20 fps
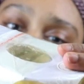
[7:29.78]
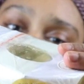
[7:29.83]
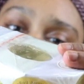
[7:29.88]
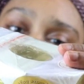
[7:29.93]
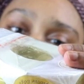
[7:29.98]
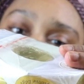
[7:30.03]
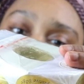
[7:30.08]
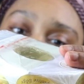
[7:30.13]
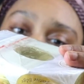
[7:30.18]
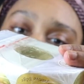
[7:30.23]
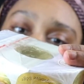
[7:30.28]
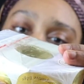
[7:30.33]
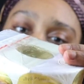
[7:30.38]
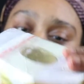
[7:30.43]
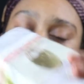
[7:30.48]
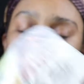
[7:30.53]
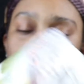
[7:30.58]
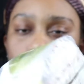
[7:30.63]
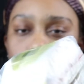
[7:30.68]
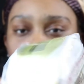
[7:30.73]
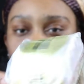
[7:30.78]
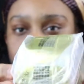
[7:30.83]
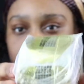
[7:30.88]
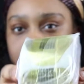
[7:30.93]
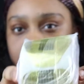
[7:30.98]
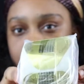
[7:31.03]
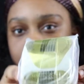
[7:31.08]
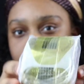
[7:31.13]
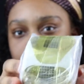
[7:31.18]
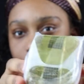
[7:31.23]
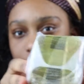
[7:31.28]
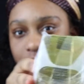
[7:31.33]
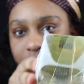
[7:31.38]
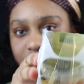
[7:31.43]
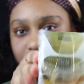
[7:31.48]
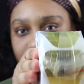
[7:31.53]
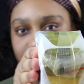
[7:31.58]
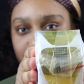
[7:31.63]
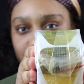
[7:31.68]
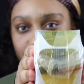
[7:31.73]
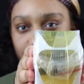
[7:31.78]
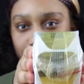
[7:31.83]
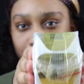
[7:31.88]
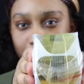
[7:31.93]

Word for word: these? Nail forms. So these are nail